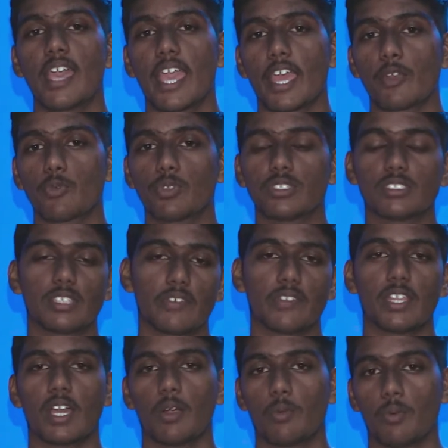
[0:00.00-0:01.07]
Android
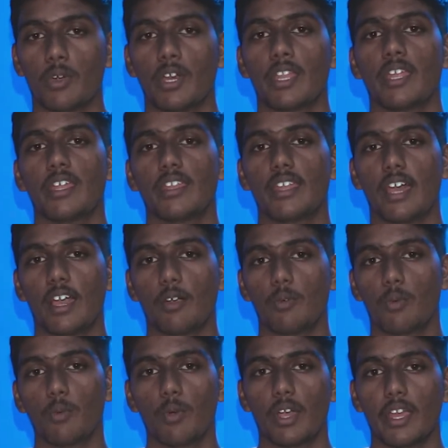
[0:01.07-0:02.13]

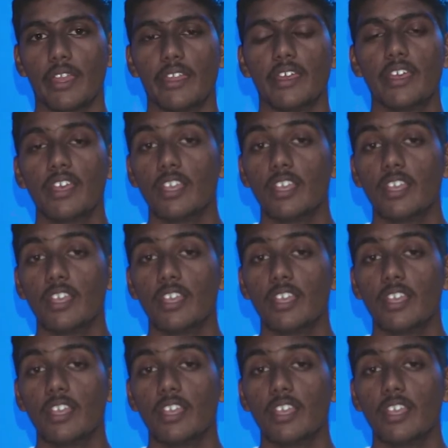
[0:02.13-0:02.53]
7.1.1.